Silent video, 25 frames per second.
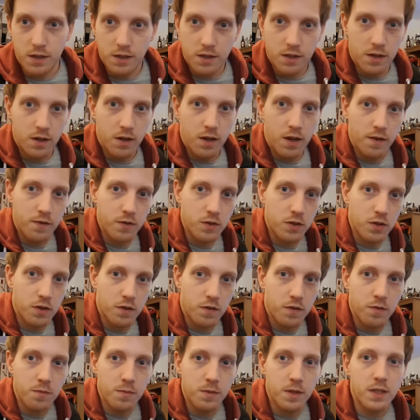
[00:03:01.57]
because the
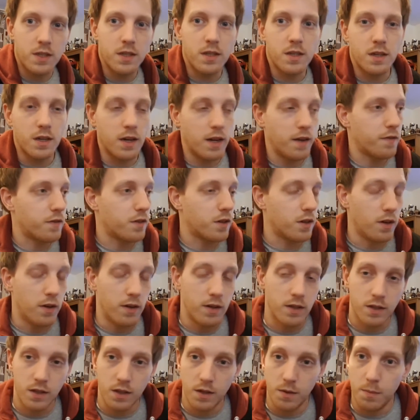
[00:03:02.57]
livestock from this is going to have to go
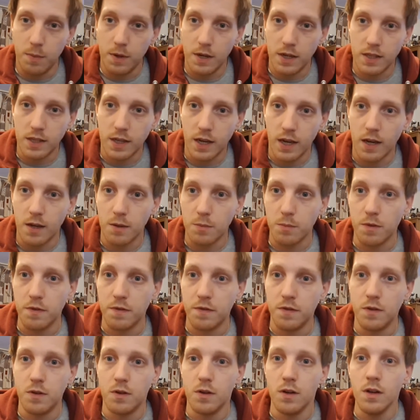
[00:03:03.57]
into the big tank
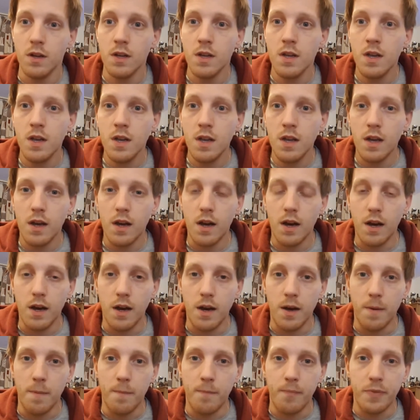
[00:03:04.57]
before
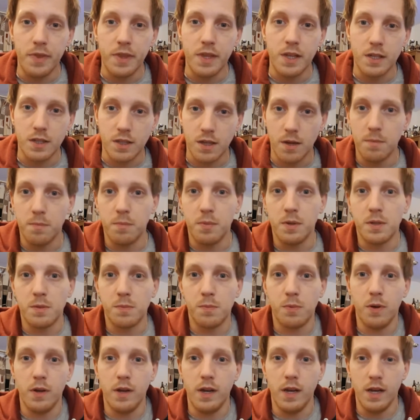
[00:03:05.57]
the sump is
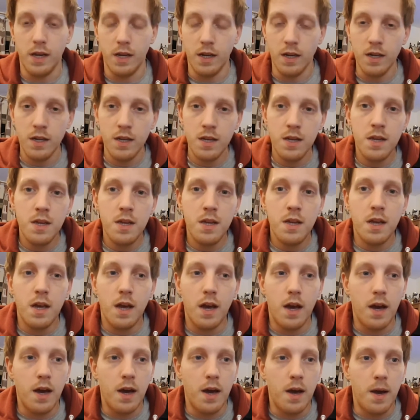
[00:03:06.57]
put in.
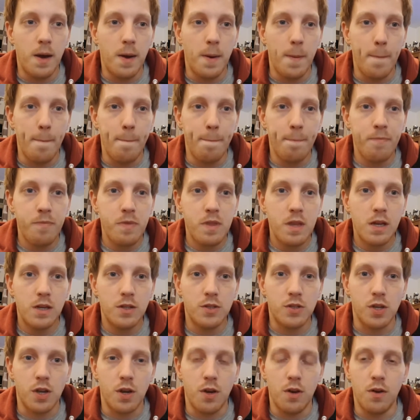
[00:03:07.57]

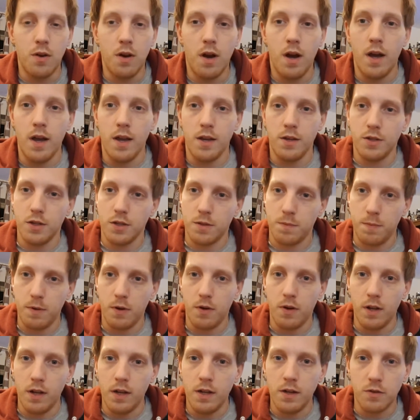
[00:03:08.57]
So I just
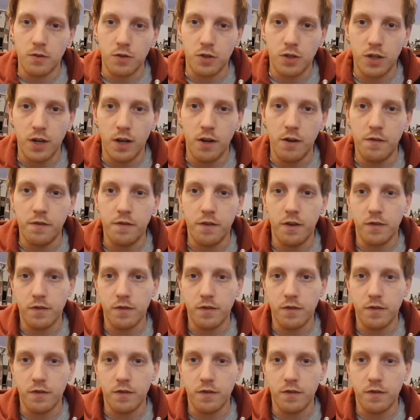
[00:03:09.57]
built a little shelf